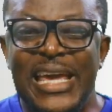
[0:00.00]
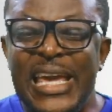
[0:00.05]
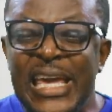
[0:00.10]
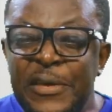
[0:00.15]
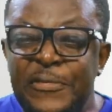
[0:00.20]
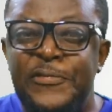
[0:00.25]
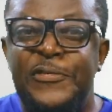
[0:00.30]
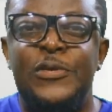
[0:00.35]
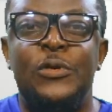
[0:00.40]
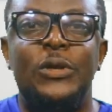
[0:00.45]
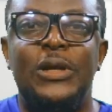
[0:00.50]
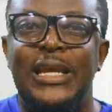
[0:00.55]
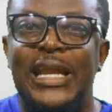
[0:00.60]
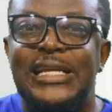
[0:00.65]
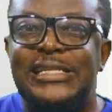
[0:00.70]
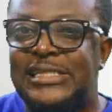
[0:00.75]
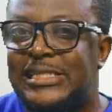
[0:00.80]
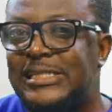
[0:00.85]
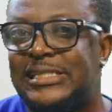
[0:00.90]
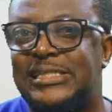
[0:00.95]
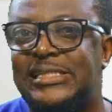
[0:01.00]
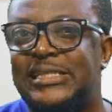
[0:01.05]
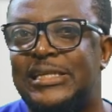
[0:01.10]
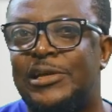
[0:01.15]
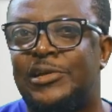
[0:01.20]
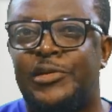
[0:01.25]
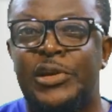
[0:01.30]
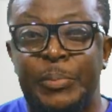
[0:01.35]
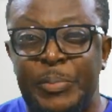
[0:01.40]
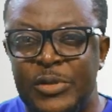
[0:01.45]
if you let it
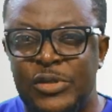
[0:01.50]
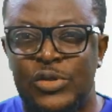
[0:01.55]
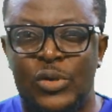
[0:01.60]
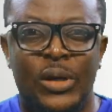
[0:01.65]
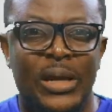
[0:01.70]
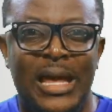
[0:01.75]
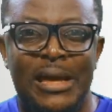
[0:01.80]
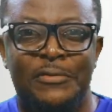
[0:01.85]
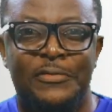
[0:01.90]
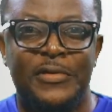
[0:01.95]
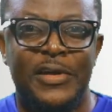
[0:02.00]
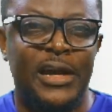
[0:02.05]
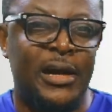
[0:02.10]
creep into your life